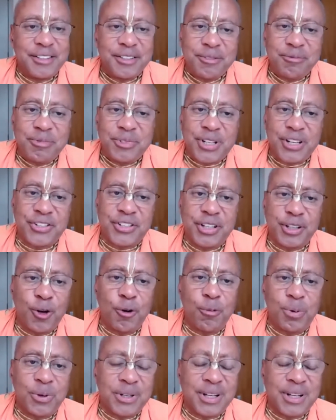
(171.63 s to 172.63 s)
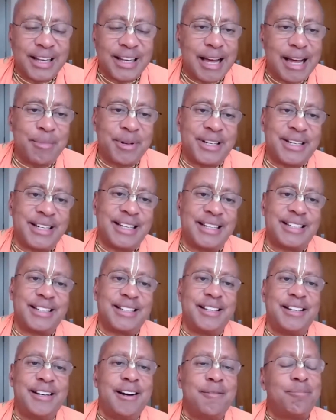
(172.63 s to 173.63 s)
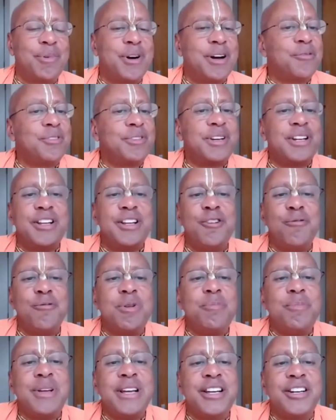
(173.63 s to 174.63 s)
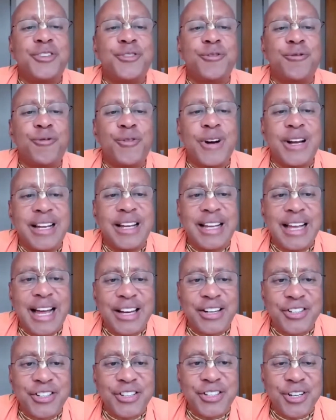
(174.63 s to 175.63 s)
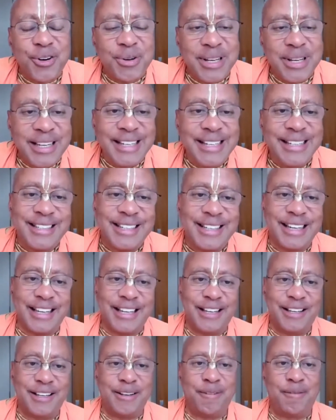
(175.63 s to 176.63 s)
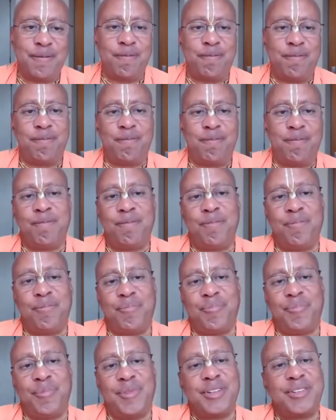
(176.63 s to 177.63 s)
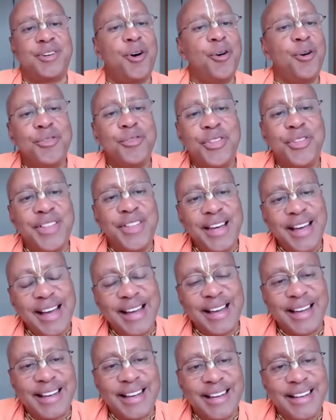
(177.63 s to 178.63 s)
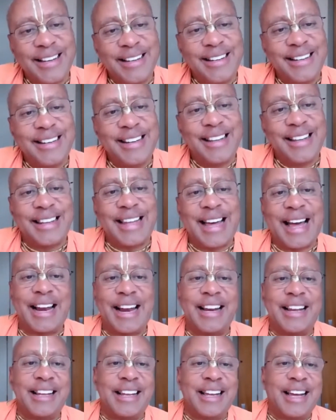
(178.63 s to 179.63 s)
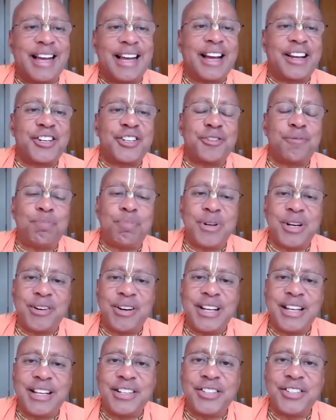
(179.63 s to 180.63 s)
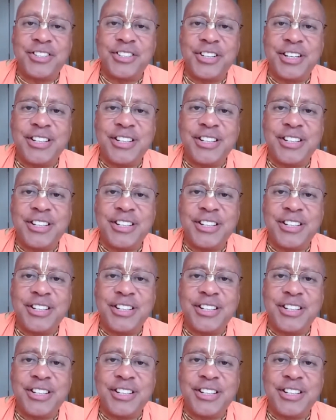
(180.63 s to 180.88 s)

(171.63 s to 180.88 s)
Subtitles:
such global calamities, but human beings forget so easily. Don't think that experience